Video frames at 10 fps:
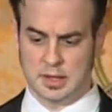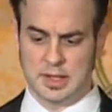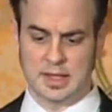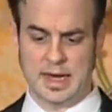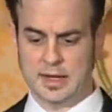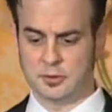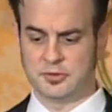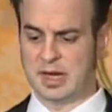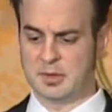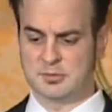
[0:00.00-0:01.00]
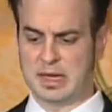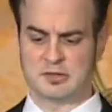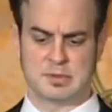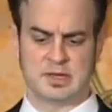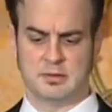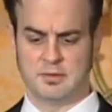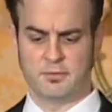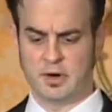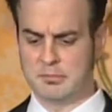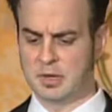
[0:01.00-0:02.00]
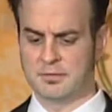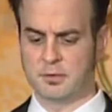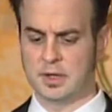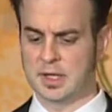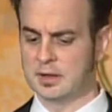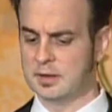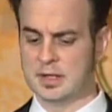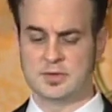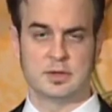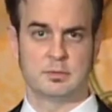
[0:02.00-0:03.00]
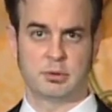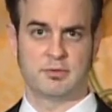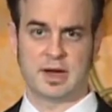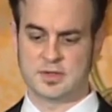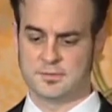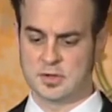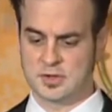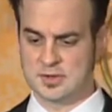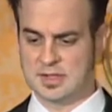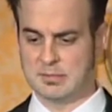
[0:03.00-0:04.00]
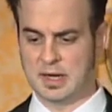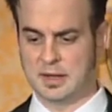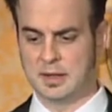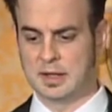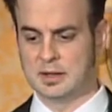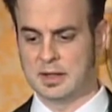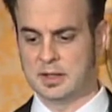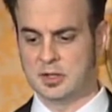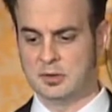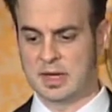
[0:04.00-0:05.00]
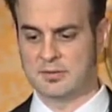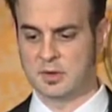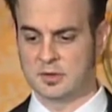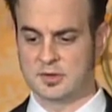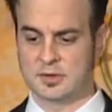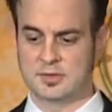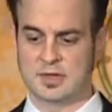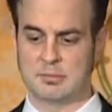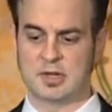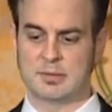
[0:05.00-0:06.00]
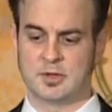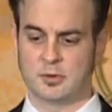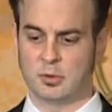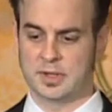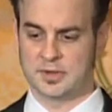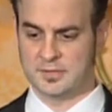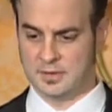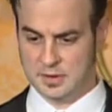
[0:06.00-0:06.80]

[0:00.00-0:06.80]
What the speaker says: it handles damage management and frame buffering, and it provides efficiency by letting you have a step time that's only as